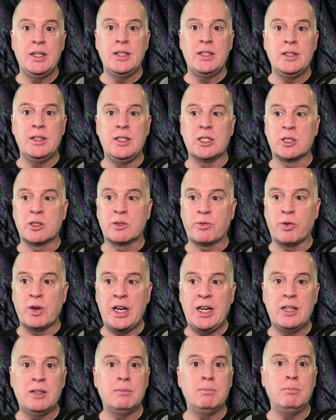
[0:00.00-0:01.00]
this
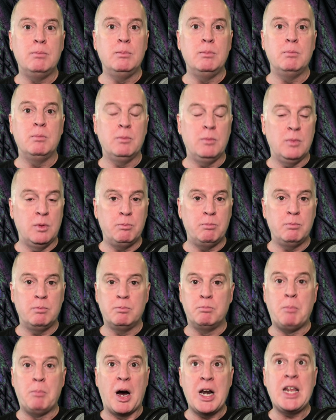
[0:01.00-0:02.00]
freedom,
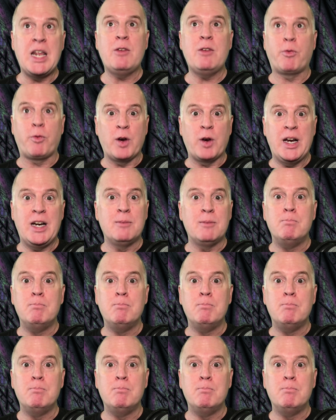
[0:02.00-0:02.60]
money freedom